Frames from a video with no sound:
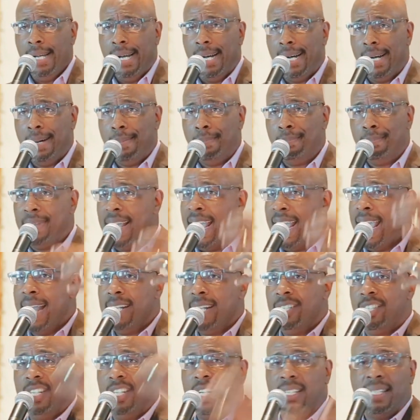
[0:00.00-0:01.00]
um, they
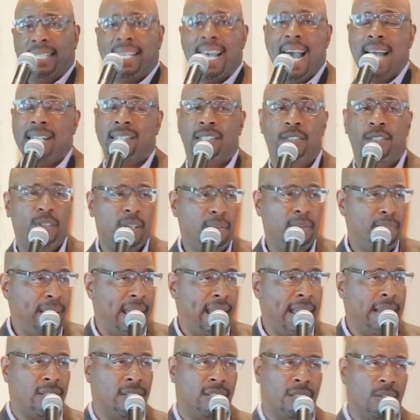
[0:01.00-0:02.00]
had just got to the
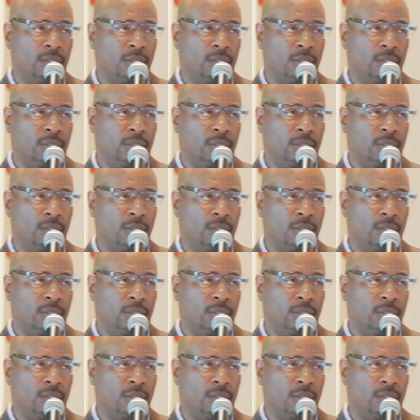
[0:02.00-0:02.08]
base,